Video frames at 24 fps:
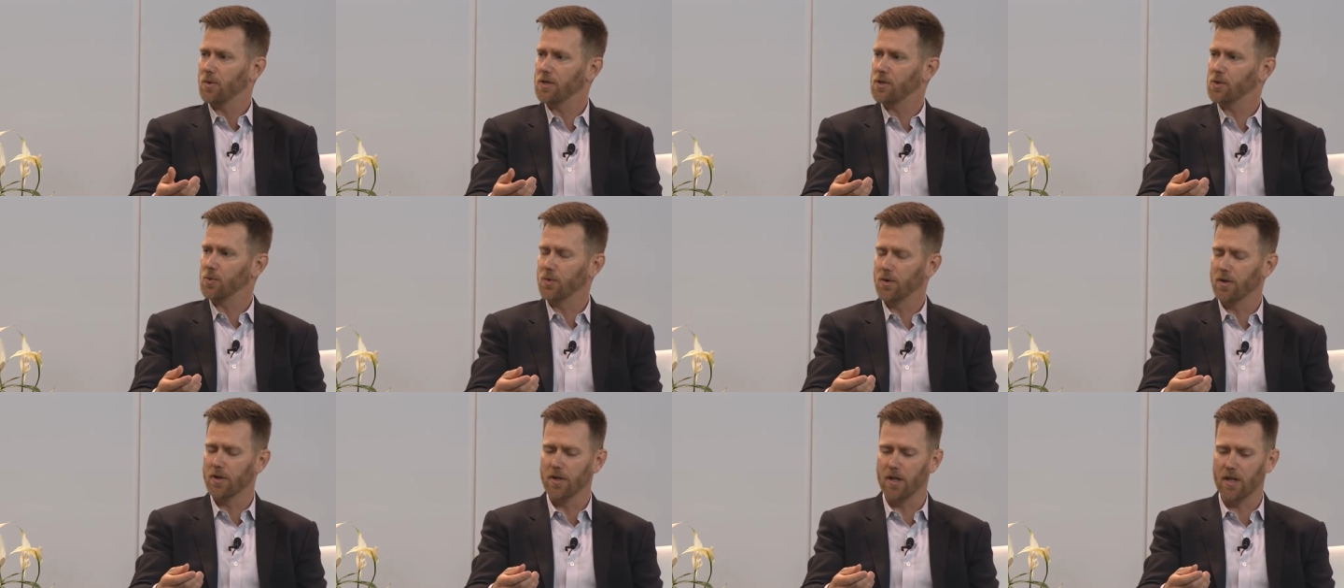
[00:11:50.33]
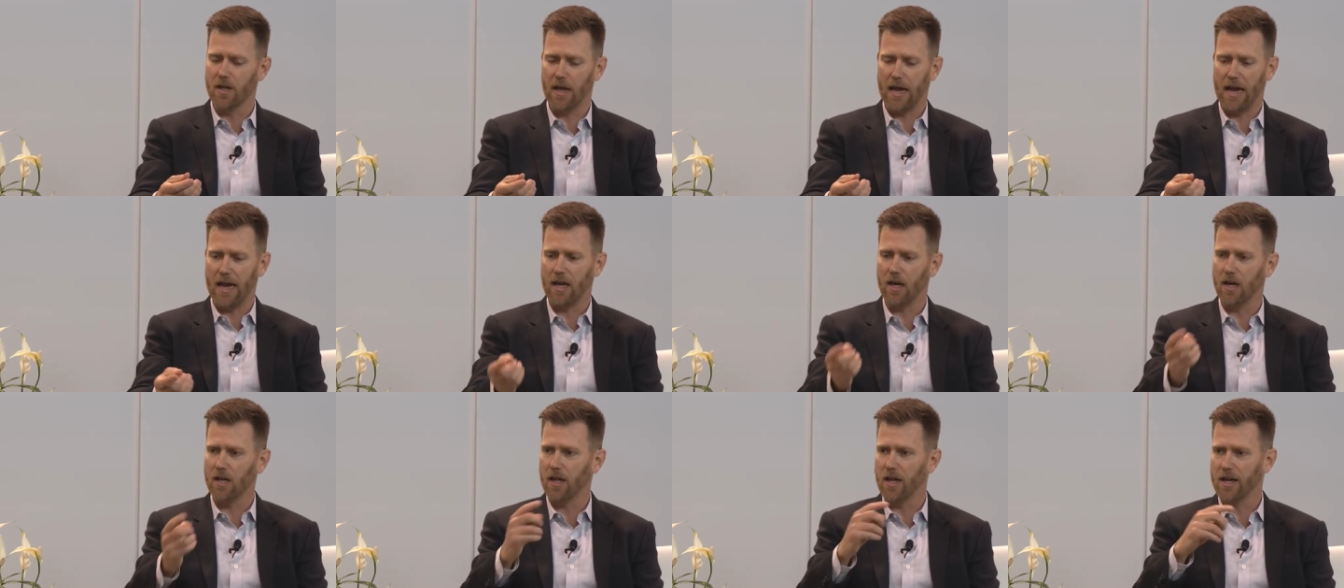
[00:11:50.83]
which will
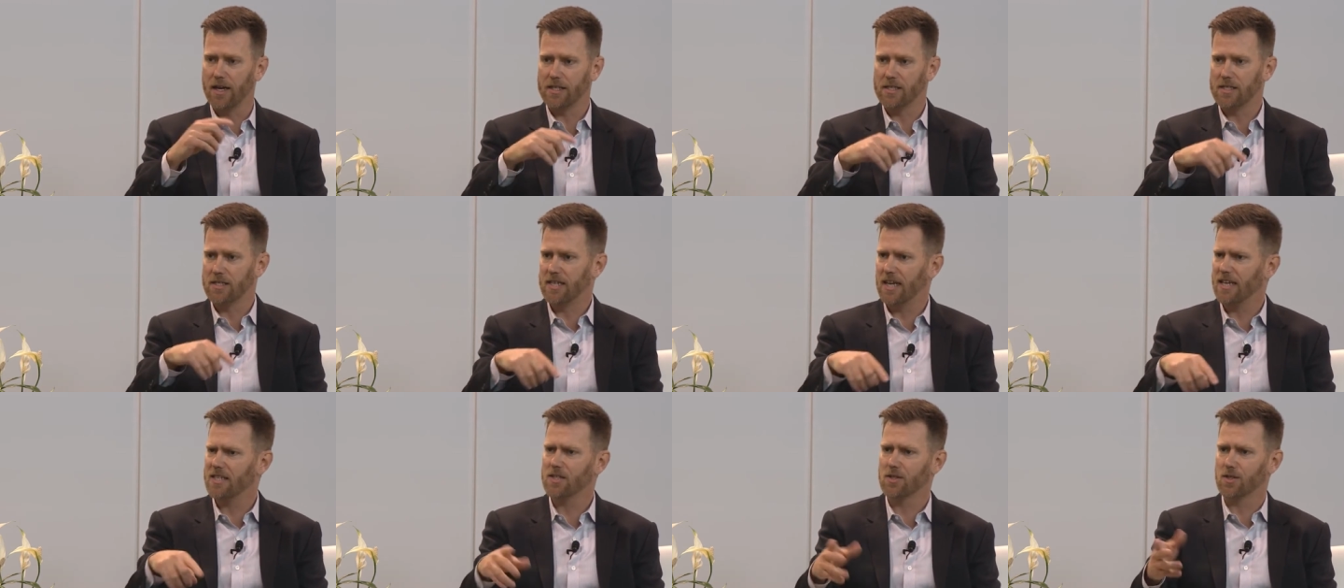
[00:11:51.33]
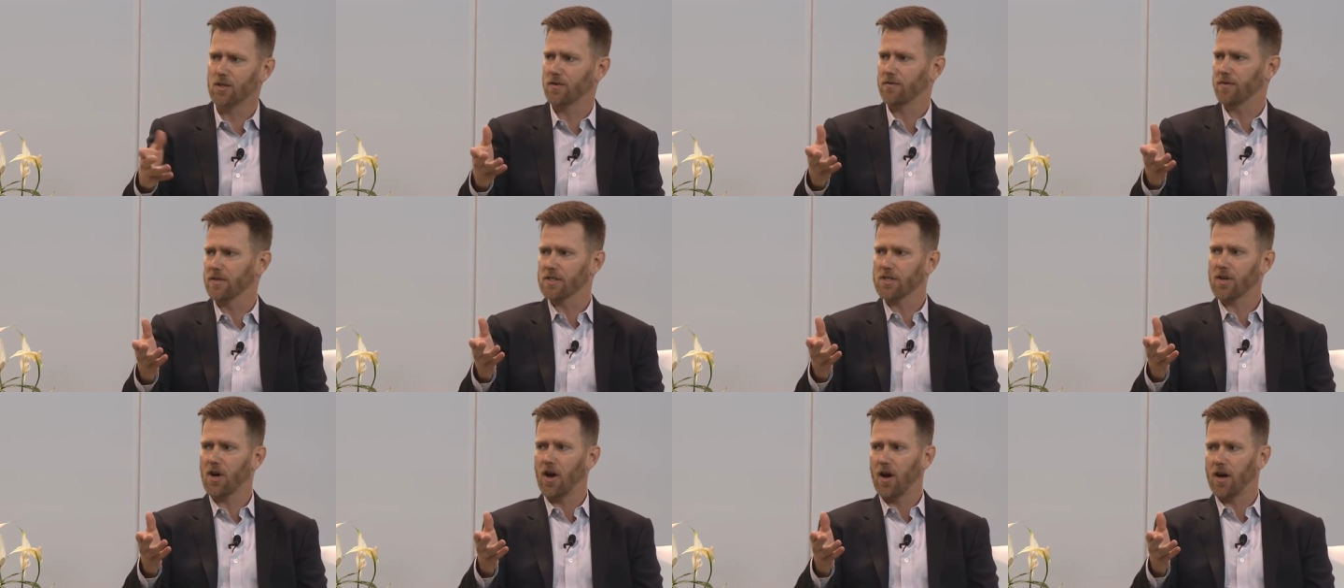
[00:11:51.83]
analyze debt
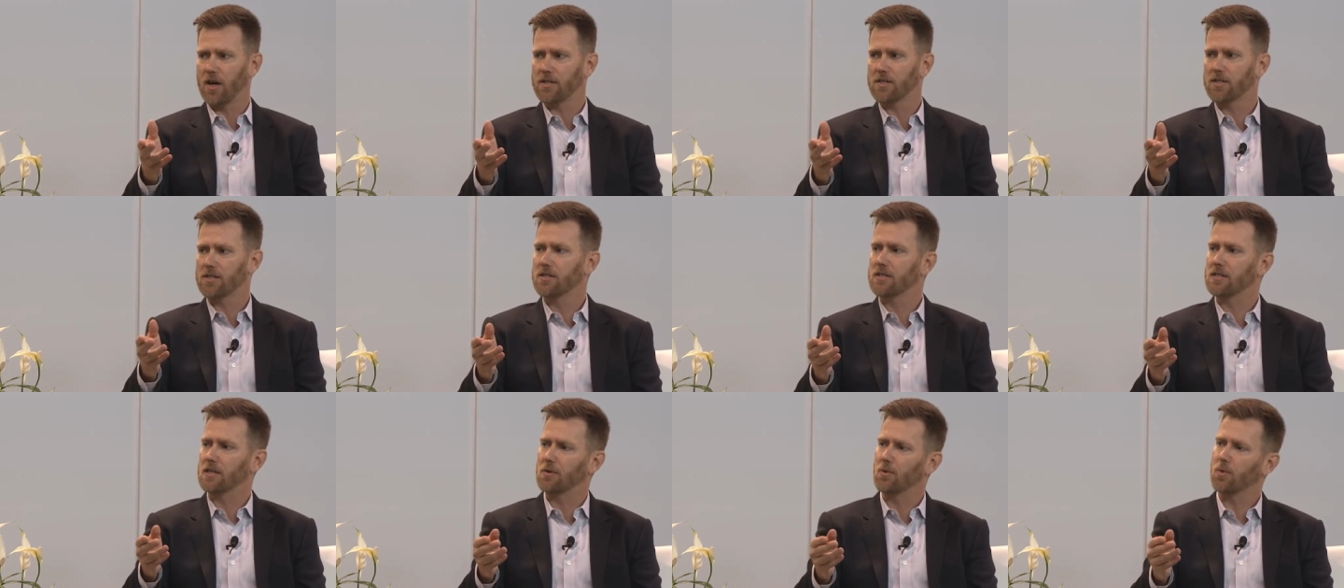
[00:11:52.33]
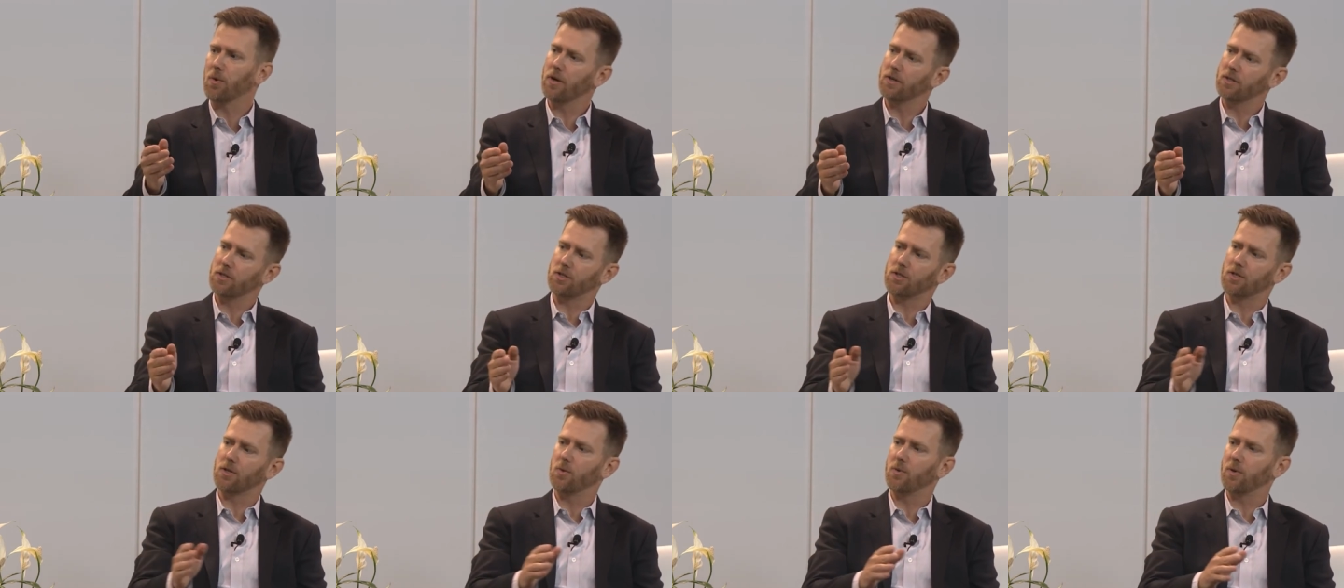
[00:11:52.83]
service costs. And
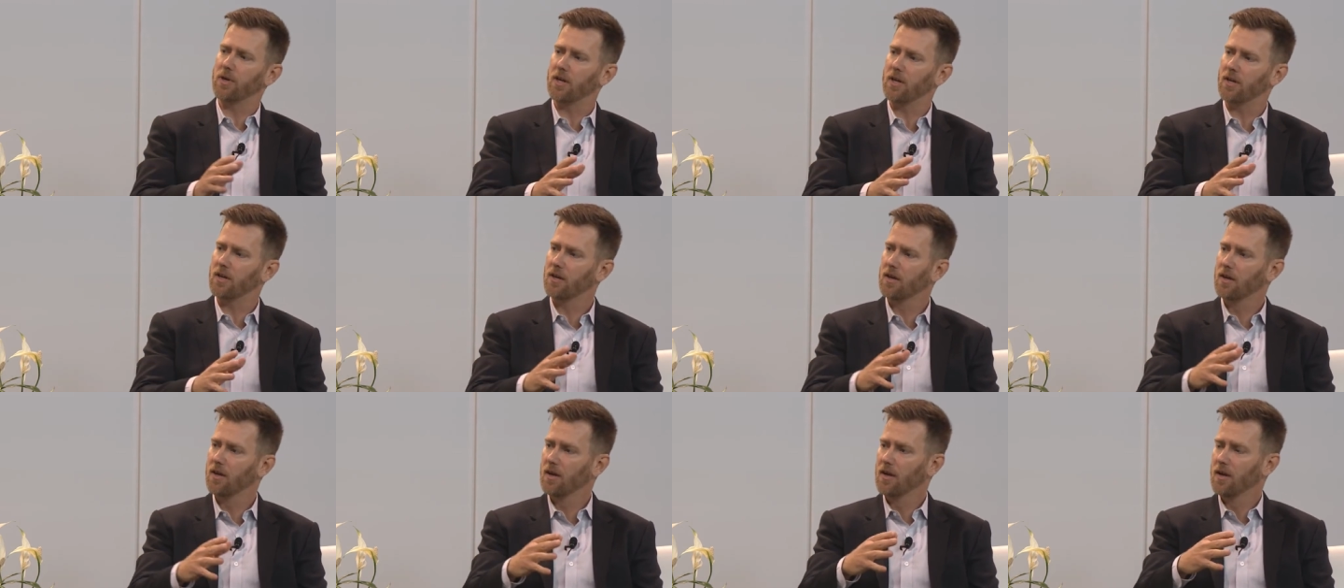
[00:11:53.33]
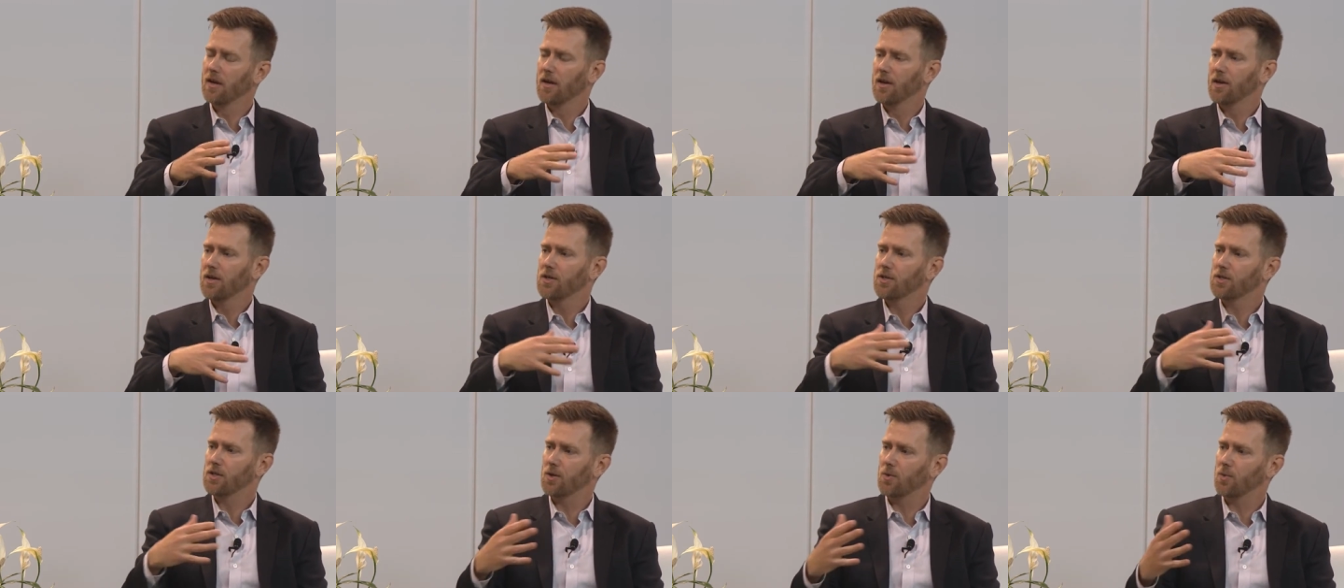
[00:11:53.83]
well, should we,
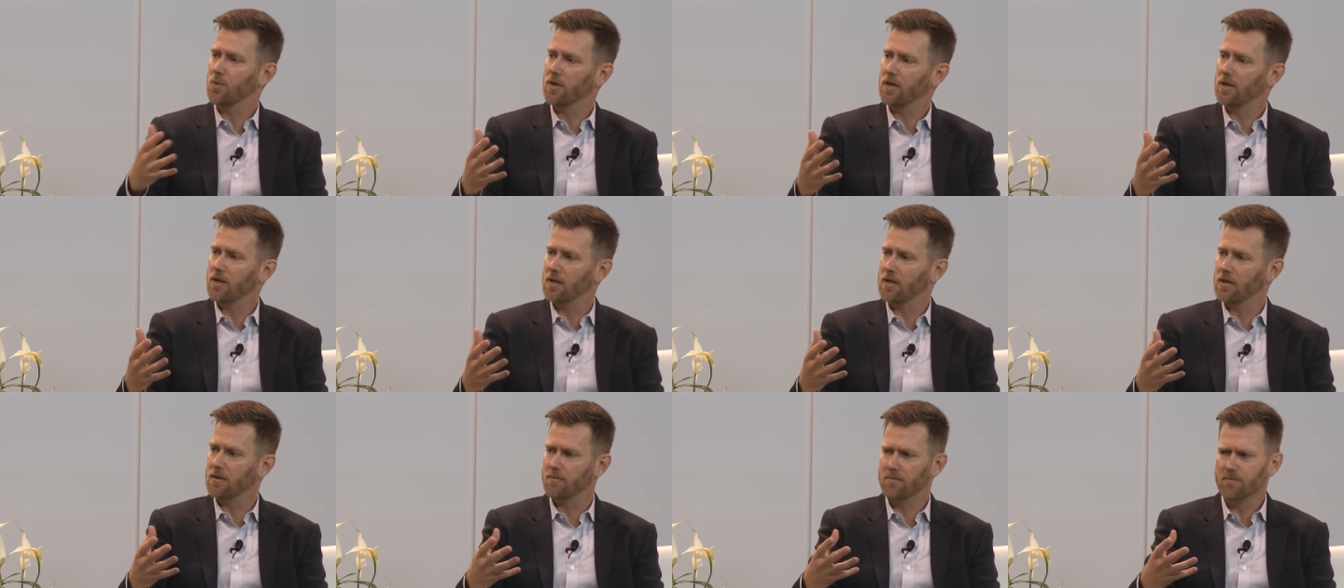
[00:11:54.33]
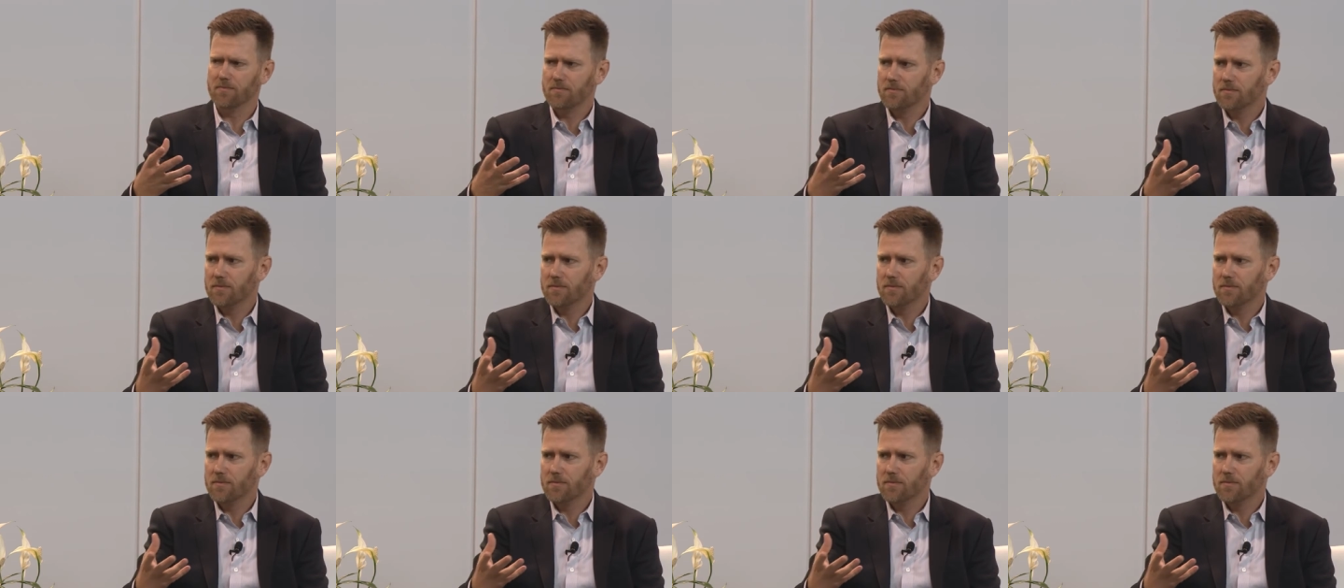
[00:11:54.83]
should we,